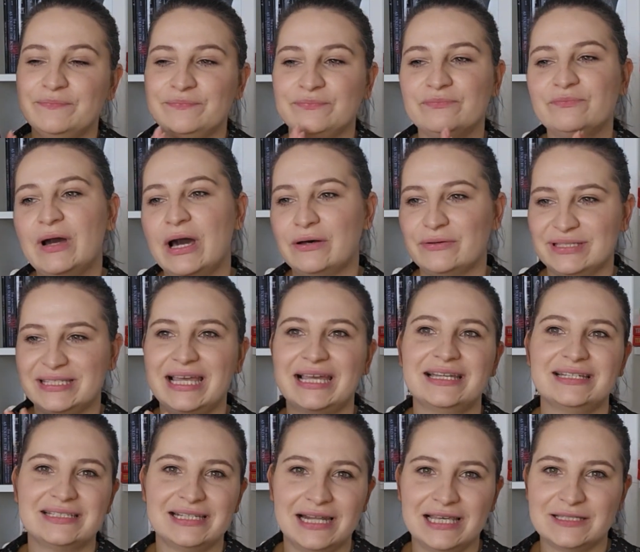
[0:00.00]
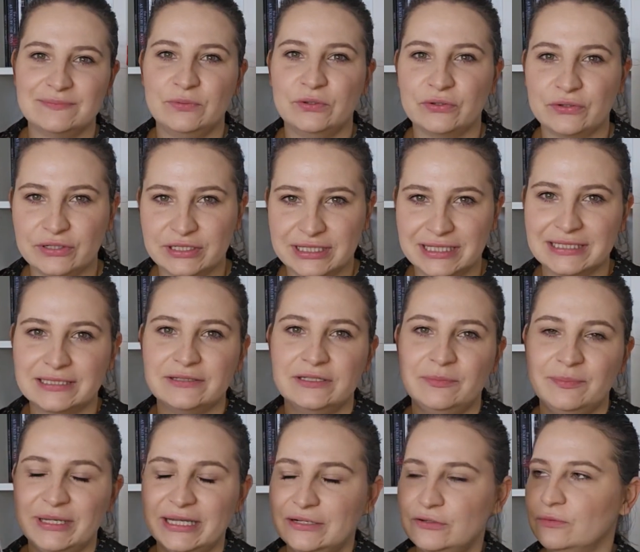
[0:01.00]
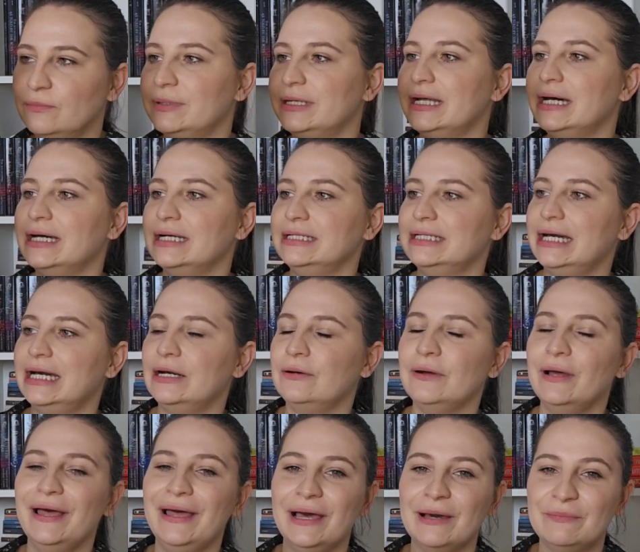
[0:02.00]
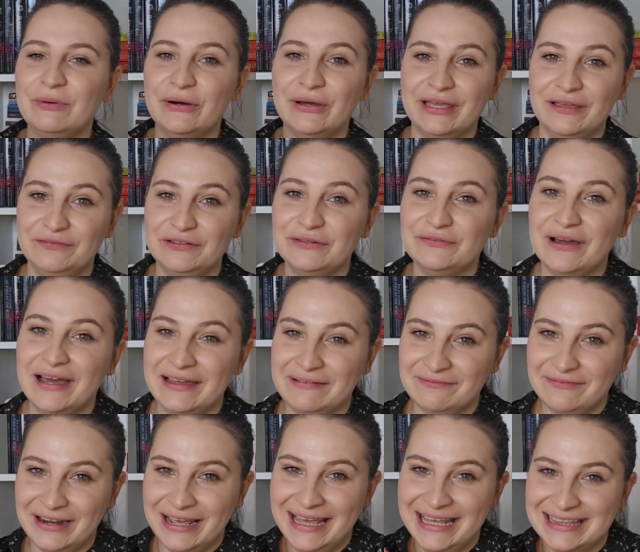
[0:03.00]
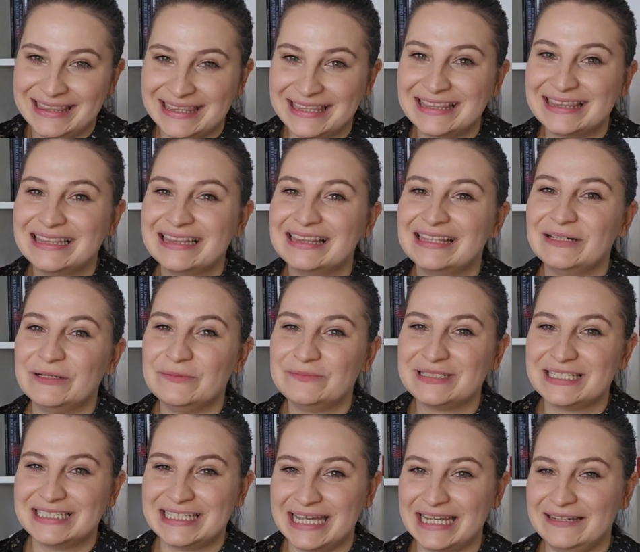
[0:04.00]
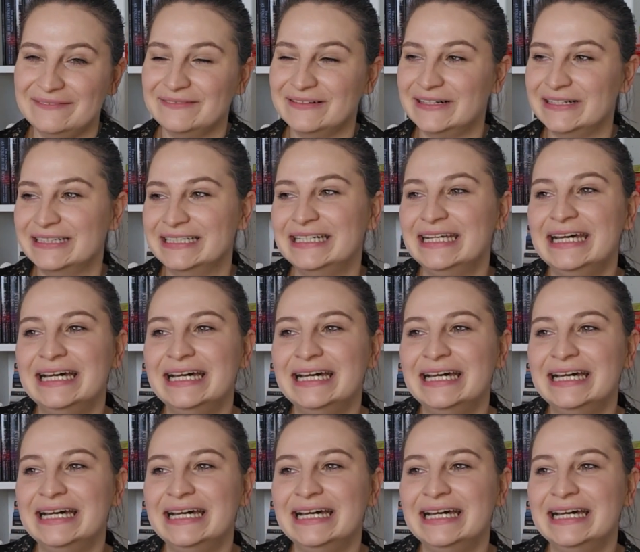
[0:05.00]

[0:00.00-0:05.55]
well, second to last book because there's going to be a number 9 out, but if you've read the up-to-date one,